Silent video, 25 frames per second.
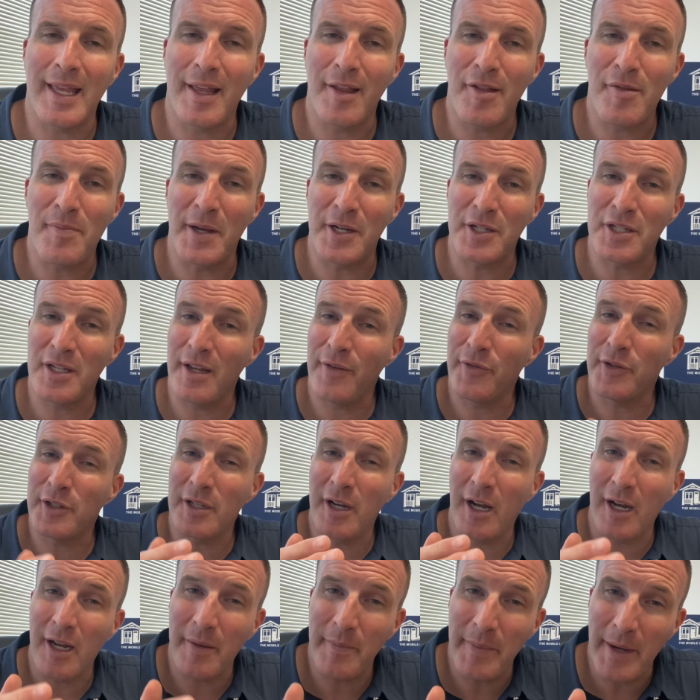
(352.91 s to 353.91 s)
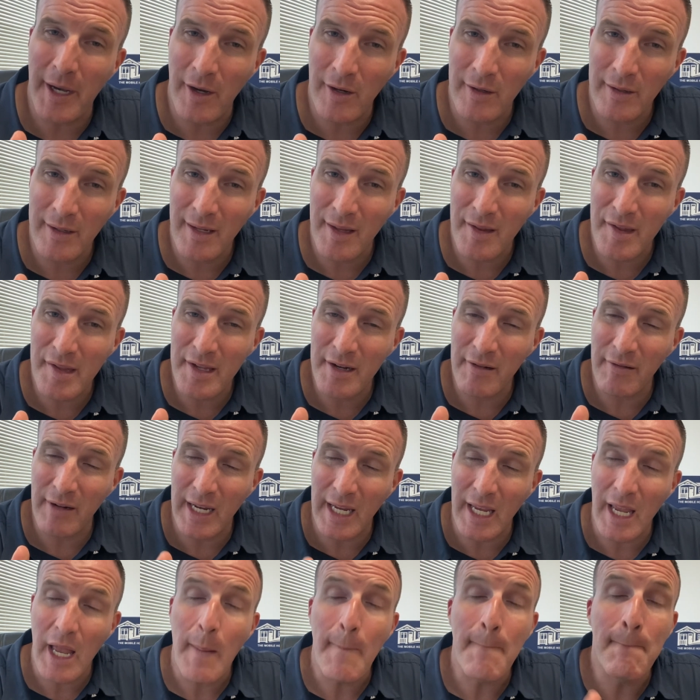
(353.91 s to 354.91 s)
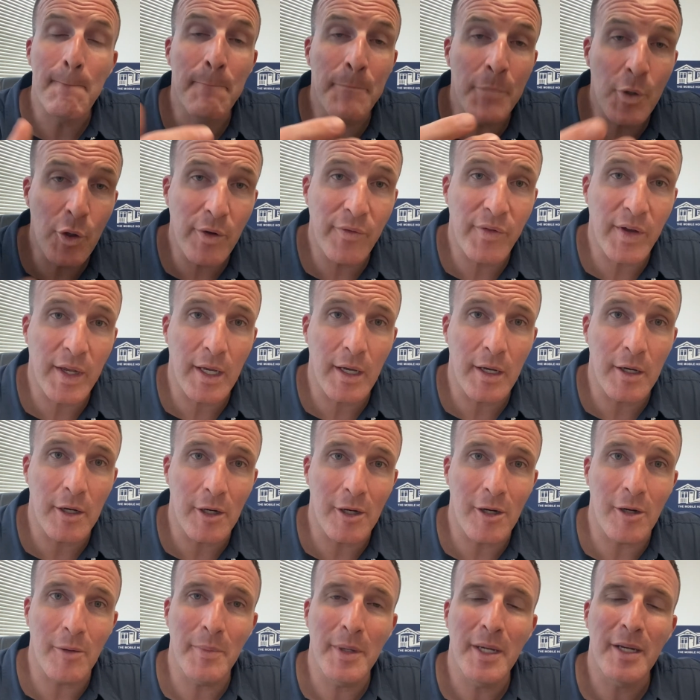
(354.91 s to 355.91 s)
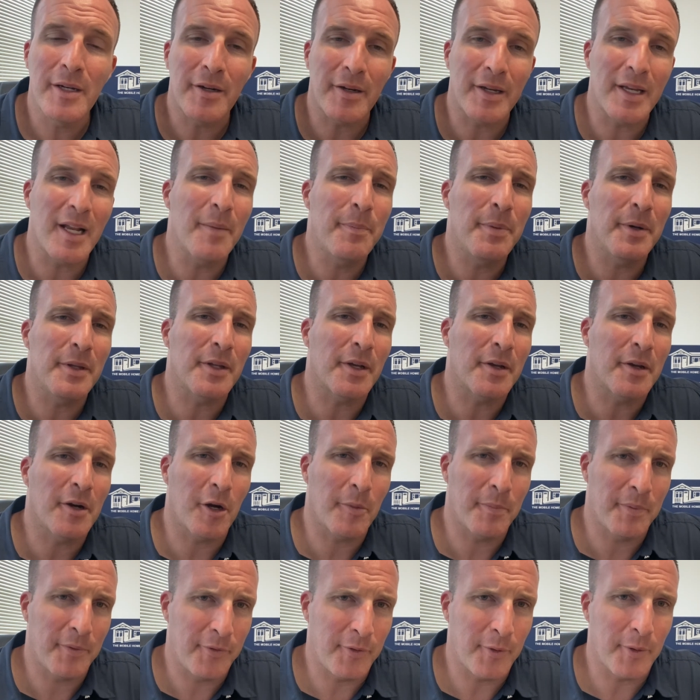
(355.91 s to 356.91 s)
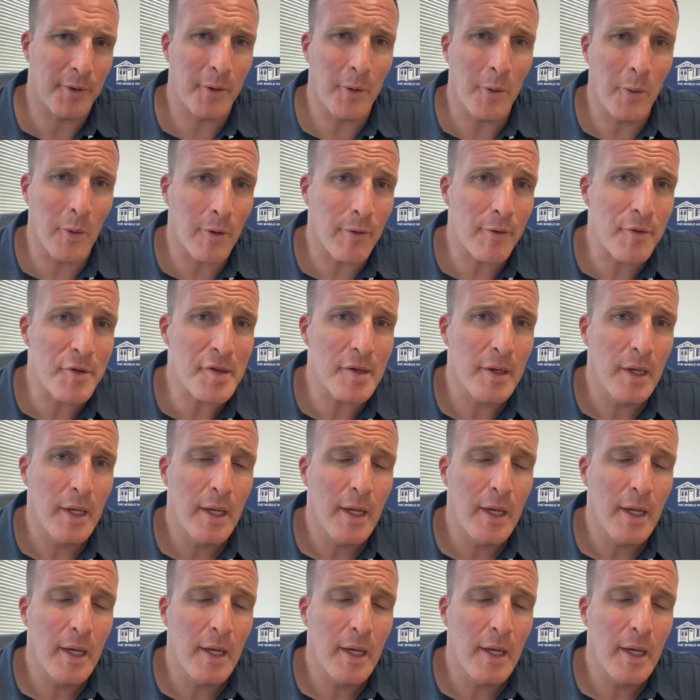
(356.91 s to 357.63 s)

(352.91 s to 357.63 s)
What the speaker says: especially if you're talking about considering moving a home, you're kind of putting the cart before the horse.